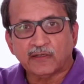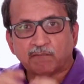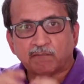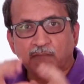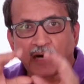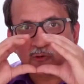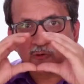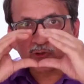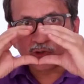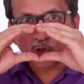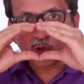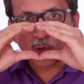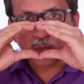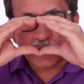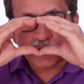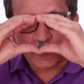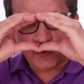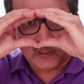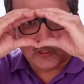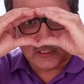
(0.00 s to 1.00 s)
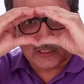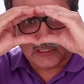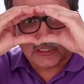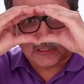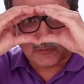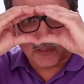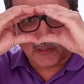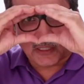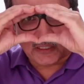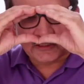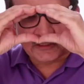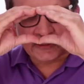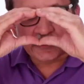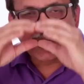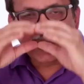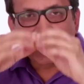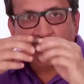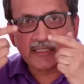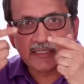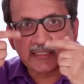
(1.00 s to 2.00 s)
mouth is opening only this much,
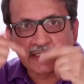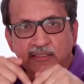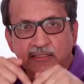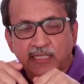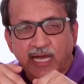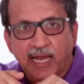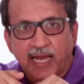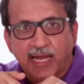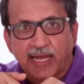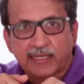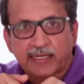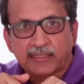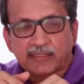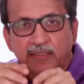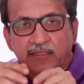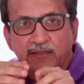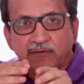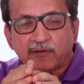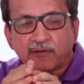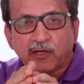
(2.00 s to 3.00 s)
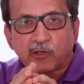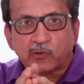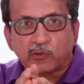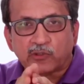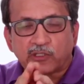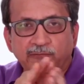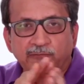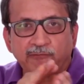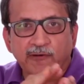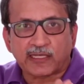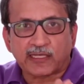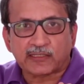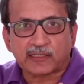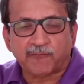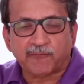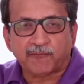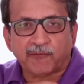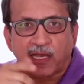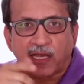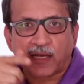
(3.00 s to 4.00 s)
and in that we have to reflect
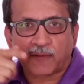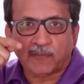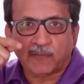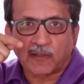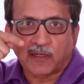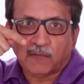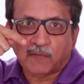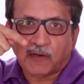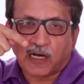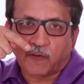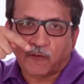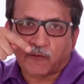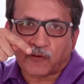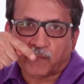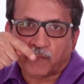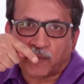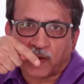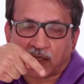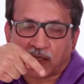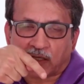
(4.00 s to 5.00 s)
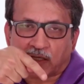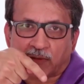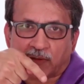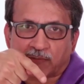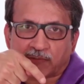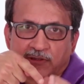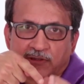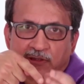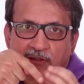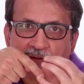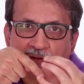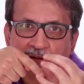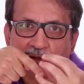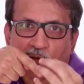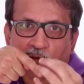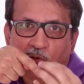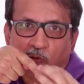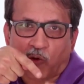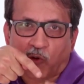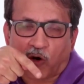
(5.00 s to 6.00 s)
the flap, our burr comes in,
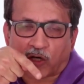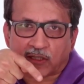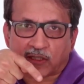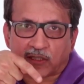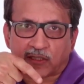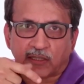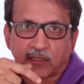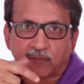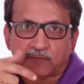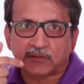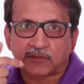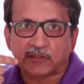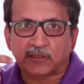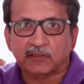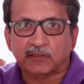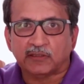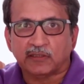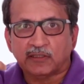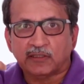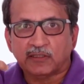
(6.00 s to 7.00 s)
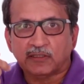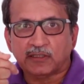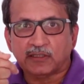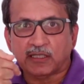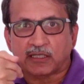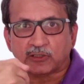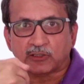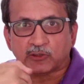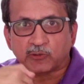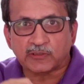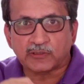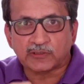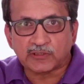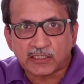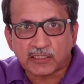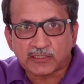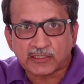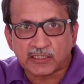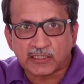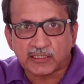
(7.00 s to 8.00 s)
water comes in, there has to be
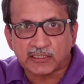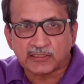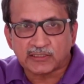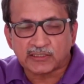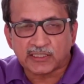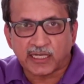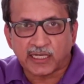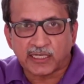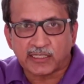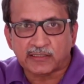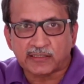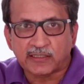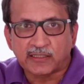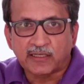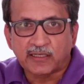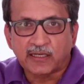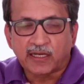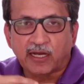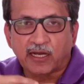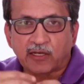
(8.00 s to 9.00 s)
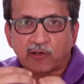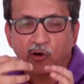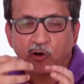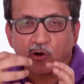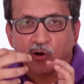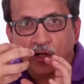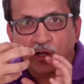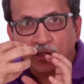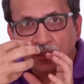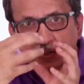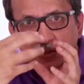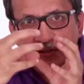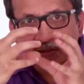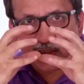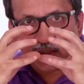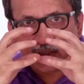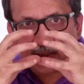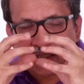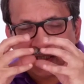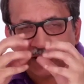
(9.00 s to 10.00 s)
suction inside, and all these
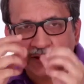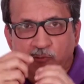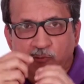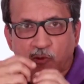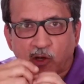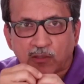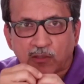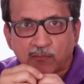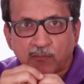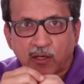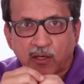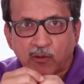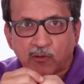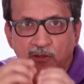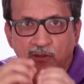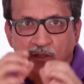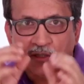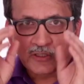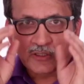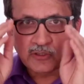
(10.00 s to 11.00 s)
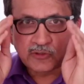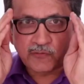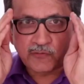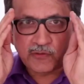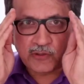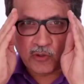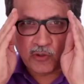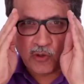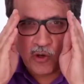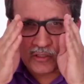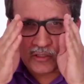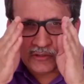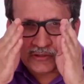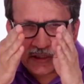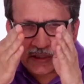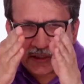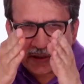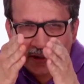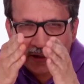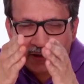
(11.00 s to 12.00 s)
things in that small mouth. So we have to
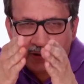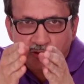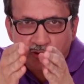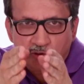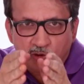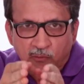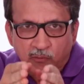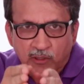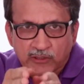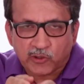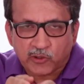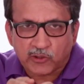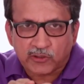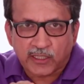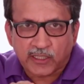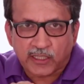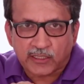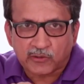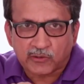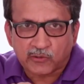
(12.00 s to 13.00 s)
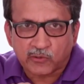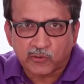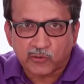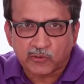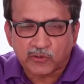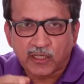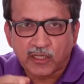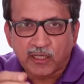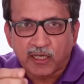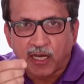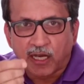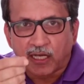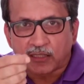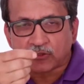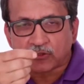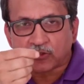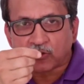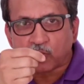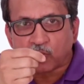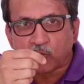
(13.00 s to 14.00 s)
concentrate so much on that tooth,
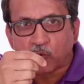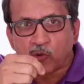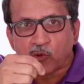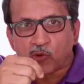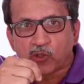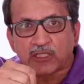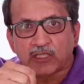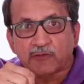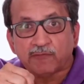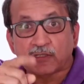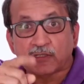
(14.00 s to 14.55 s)
and slowly,